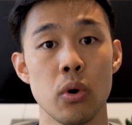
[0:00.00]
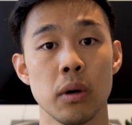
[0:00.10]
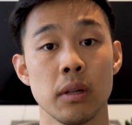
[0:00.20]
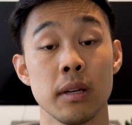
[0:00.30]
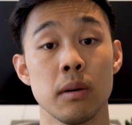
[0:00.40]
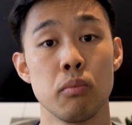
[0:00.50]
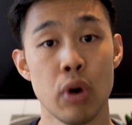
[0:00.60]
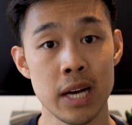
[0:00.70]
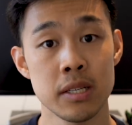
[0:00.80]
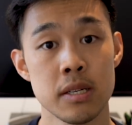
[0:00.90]
on clinical
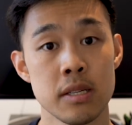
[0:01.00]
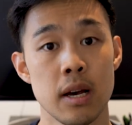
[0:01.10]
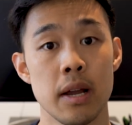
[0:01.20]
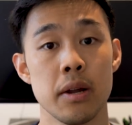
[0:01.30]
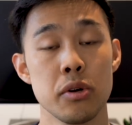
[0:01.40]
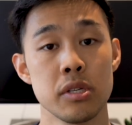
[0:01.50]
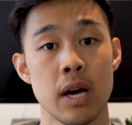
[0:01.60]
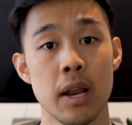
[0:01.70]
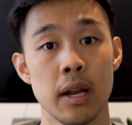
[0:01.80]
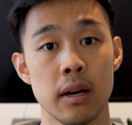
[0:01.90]
practice and
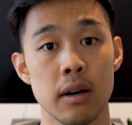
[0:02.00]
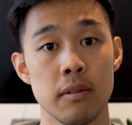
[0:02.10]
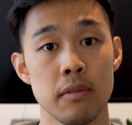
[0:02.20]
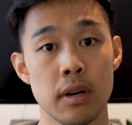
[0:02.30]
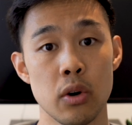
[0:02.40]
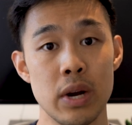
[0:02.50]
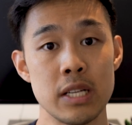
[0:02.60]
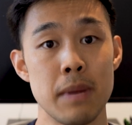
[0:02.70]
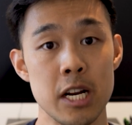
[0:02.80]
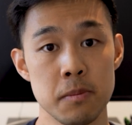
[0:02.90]
understanding of the
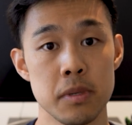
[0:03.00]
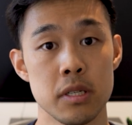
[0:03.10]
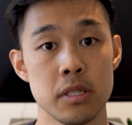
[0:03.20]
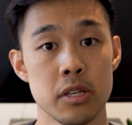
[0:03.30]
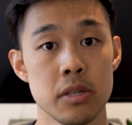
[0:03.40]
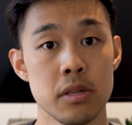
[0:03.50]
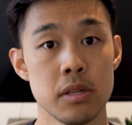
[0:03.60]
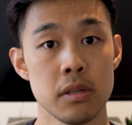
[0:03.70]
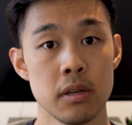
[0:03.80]
correct management decisions.